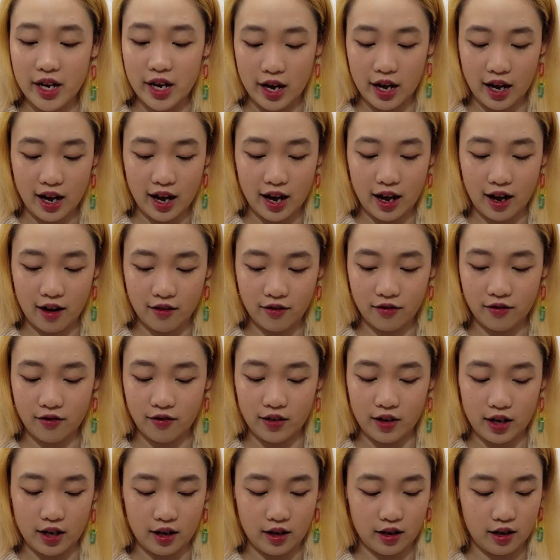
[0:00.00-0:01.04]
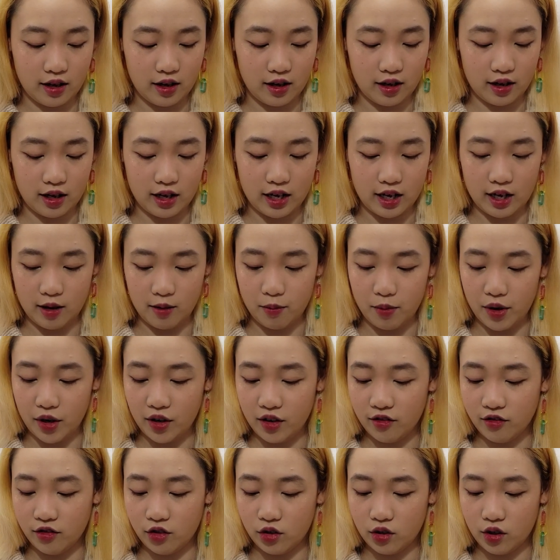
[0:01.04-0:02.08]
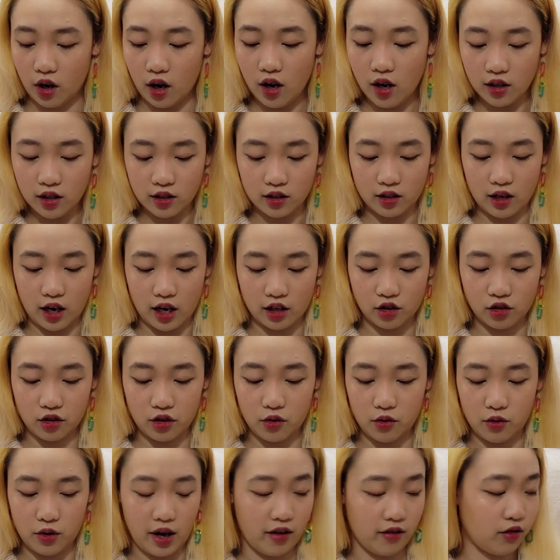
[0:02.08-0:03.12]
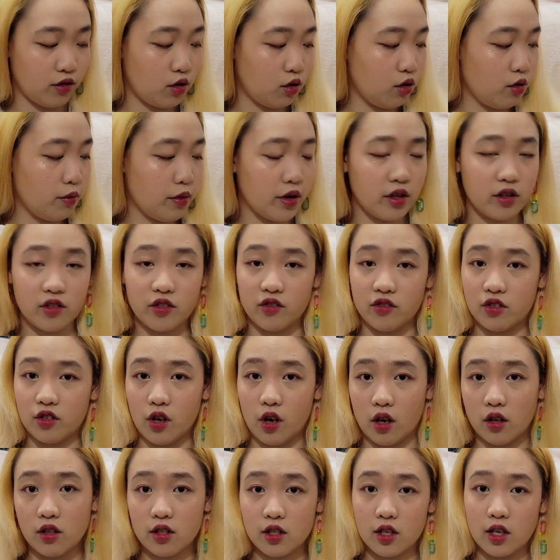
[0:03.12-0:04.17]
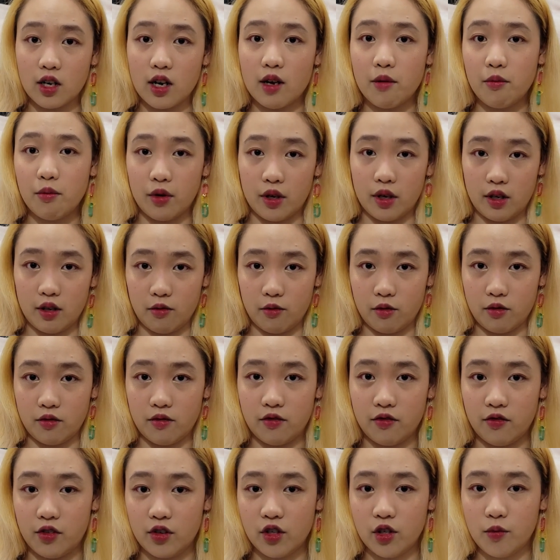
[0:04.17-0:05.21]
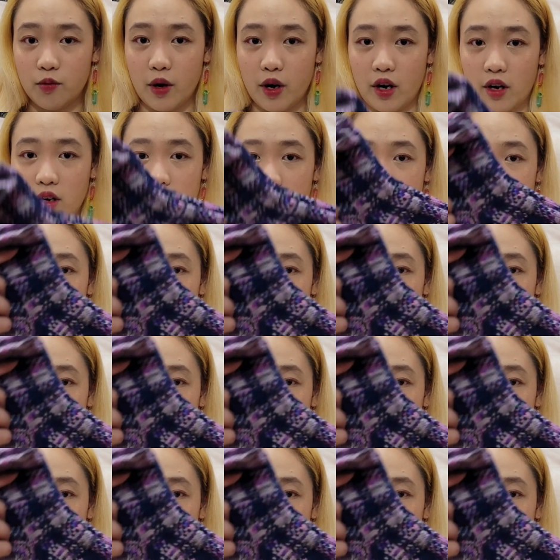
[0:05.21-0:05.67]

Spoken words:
have a pair of socks. Actually, we have two pairs of socks today, but first pair,